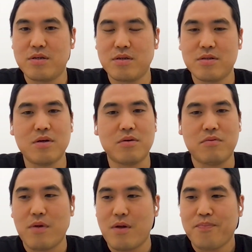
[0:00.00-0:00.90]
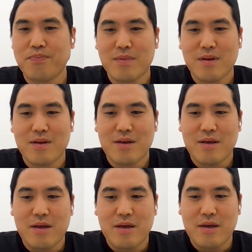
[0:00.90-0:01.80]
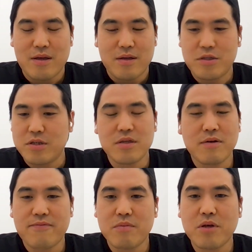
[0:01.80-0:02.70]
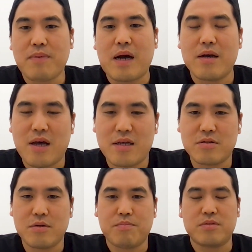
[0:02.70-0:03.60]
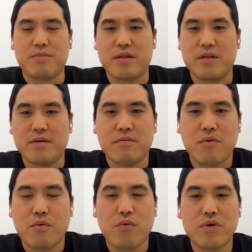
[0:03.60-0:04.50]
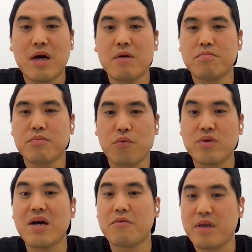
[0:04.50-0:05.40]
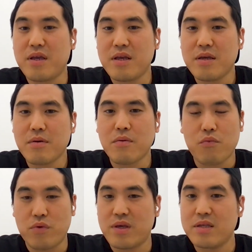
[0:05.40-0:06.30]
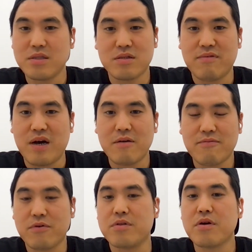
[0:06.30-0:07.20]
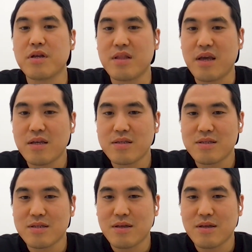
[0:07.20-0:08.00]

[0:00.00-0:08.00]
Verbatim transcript: So, just uh, from the biological perspective, without without eating, we can survive for 30 days.